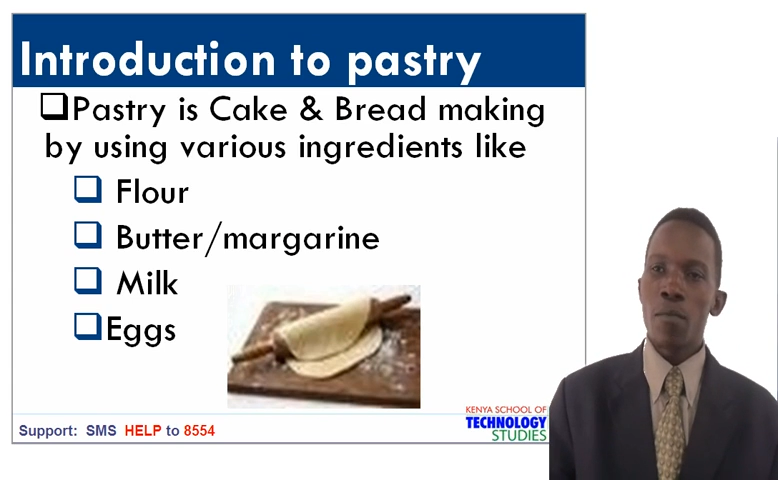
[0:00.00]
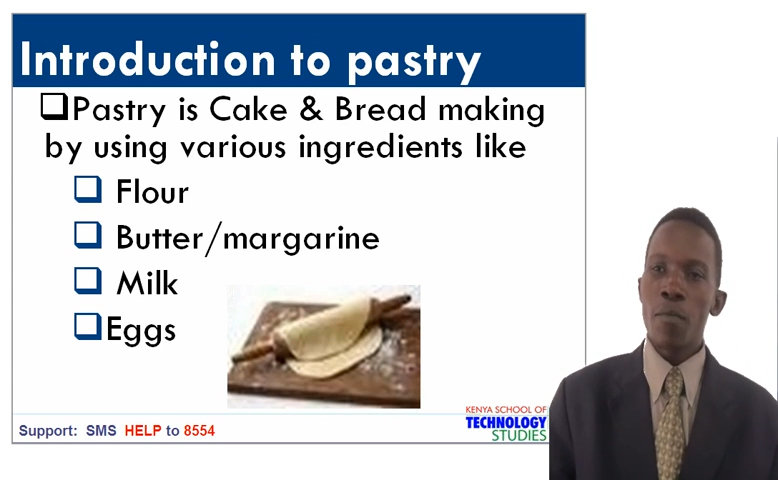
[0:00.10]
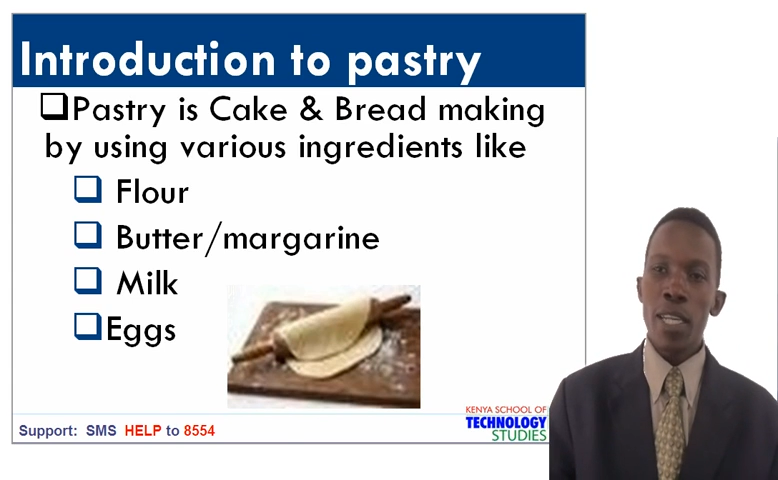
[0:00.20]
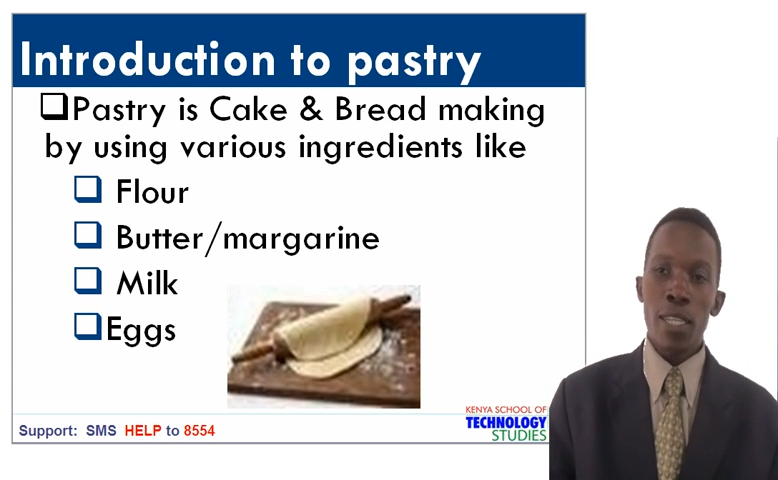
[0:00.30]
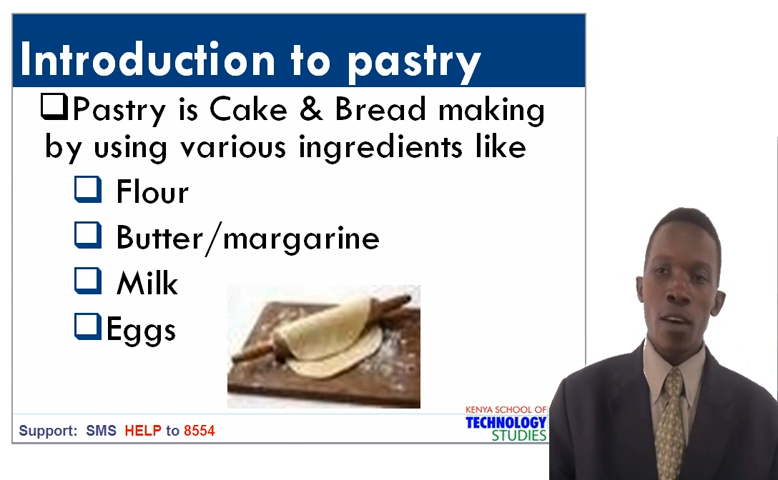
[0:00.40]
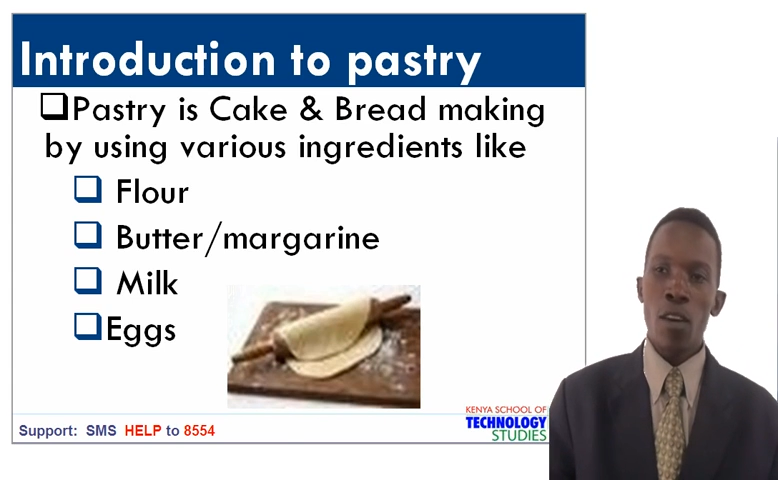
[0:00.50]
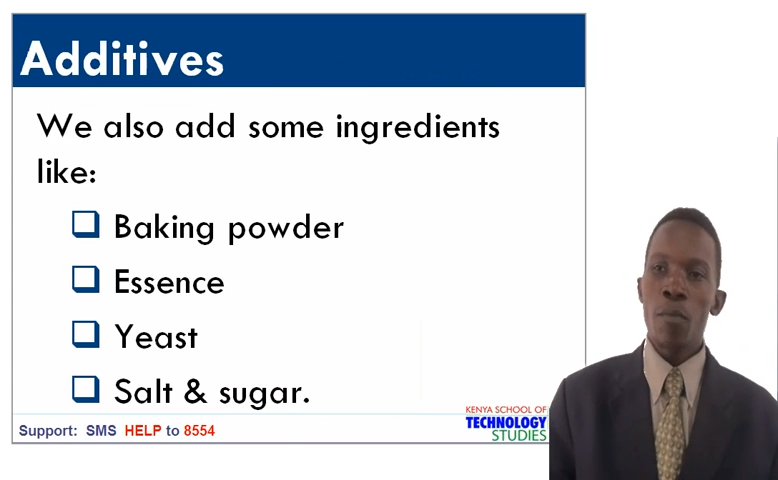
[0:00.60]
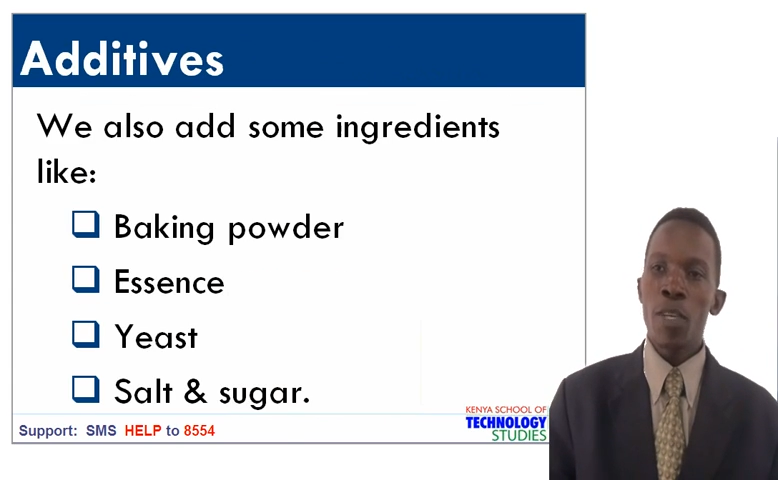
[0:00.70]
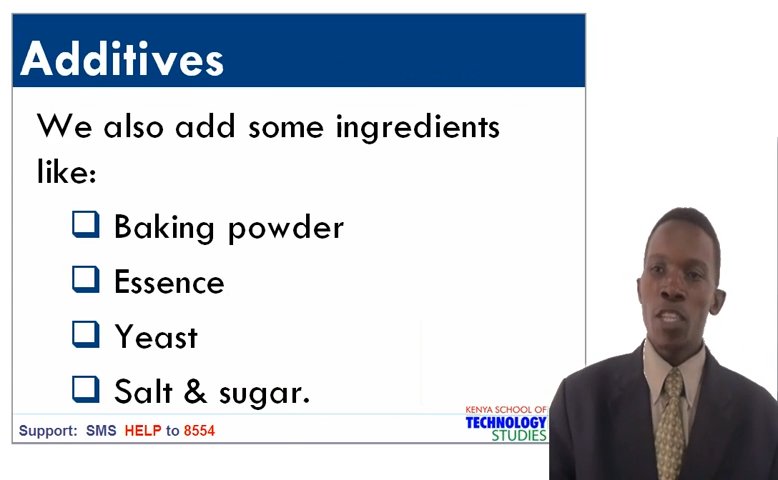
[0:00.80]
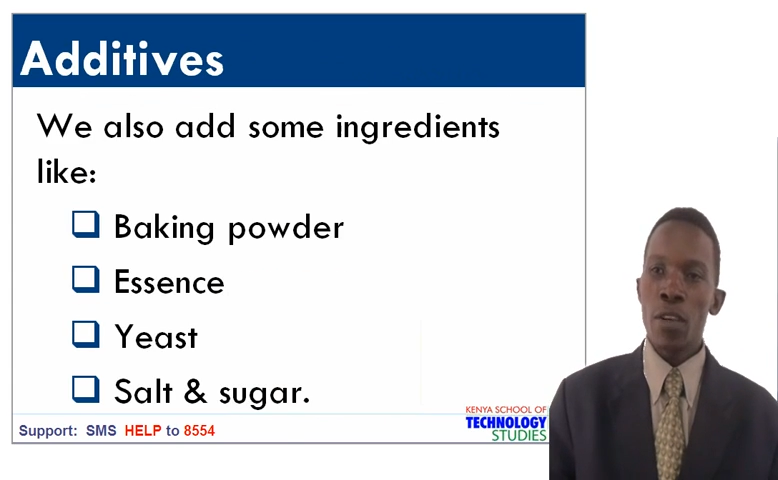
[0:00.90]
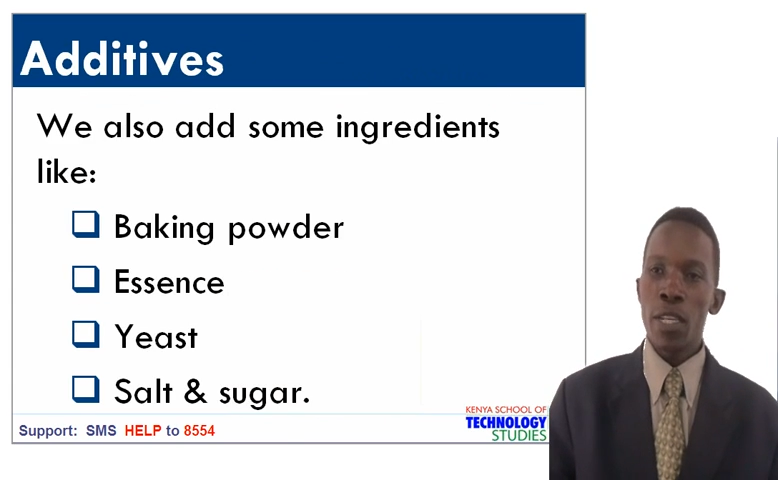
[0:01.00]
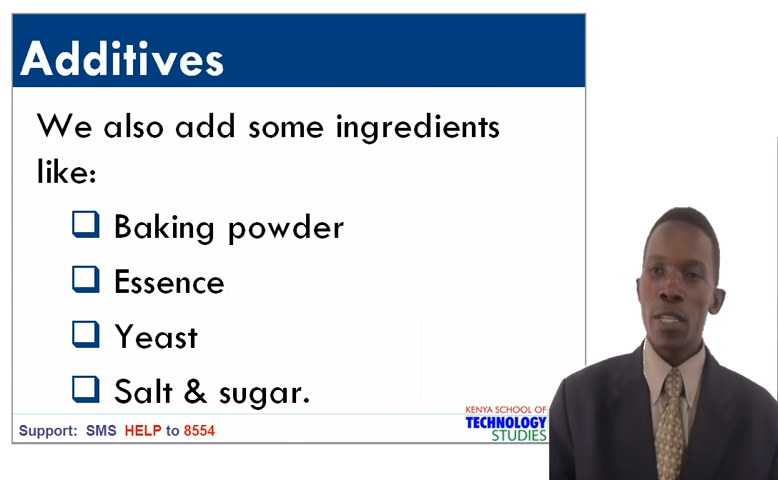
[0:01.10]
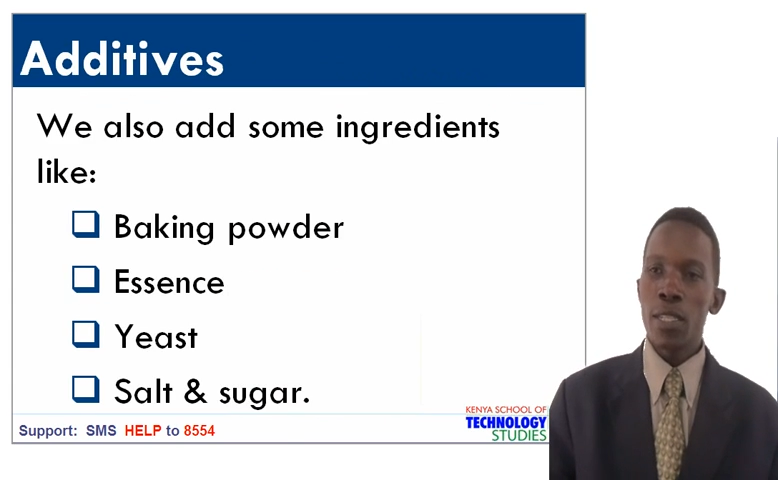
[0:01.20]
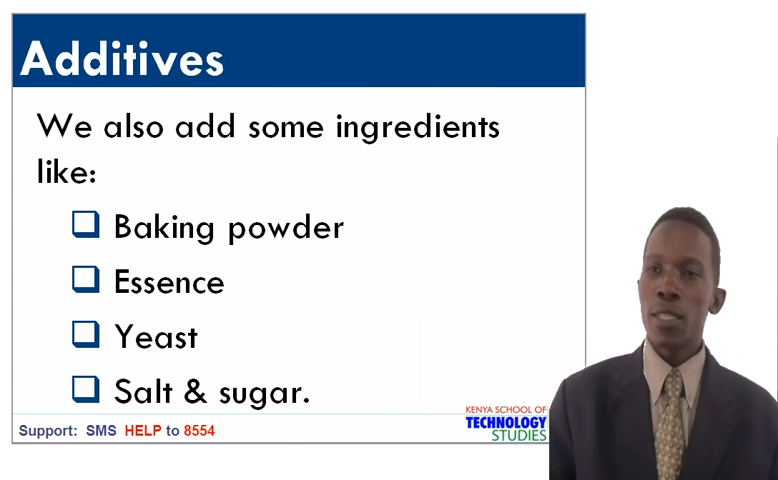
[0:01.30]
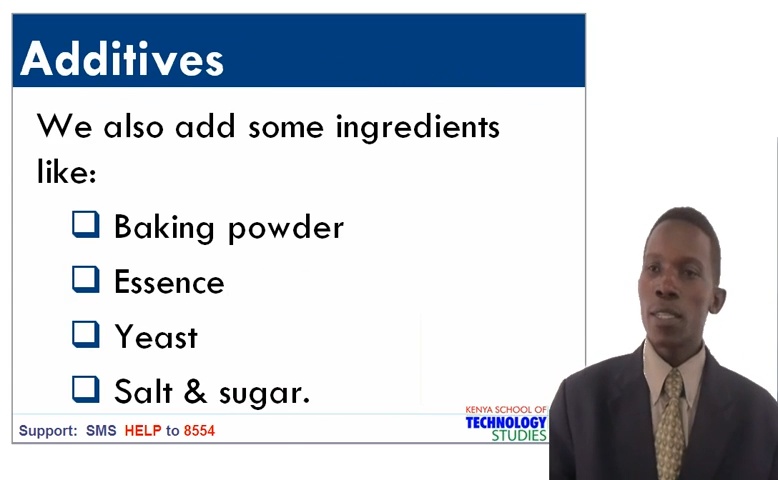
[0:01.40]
butter or margarine,